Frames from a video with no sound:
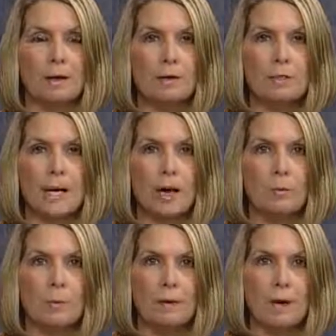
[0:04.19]
their town
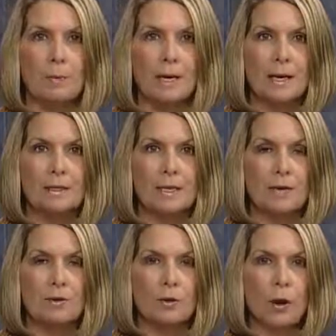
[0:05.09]
will become the next
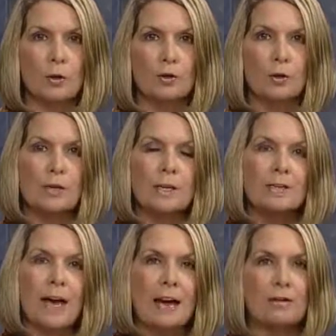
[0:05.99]
center for
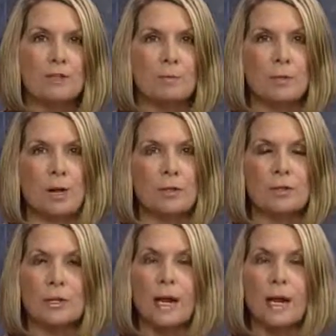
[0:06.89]
alternative energy production,